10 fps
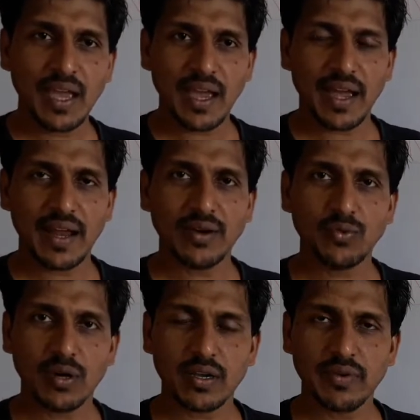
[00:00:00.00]
and
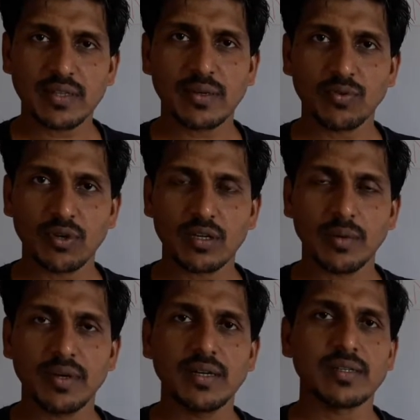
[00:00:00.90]
who are giving some good
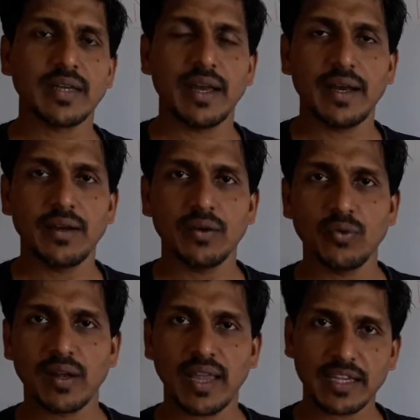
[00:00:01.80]
comments and
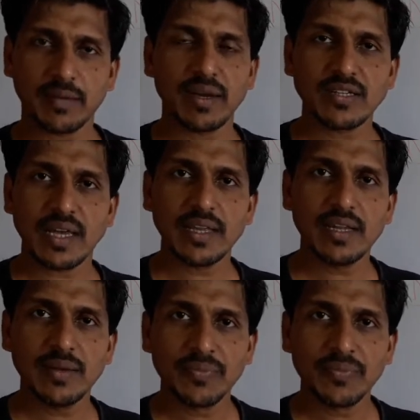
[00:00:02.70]
who are liking my channel